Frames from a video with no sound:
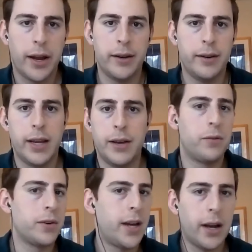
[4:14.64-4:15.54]
in
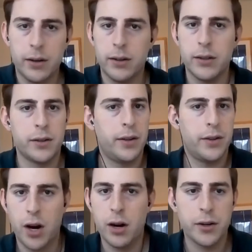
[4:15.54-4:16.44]
even recycled or in
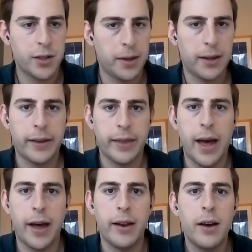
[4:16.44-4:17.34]
the junk or something like
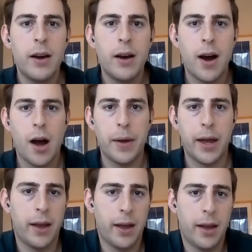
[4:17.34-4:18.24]
that,
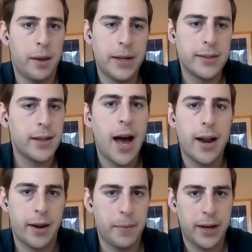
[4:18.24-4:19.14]
it means a
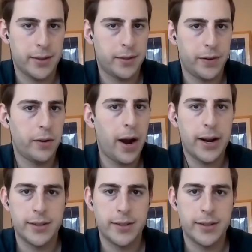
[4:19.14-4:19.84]
lot and it makes us feel great.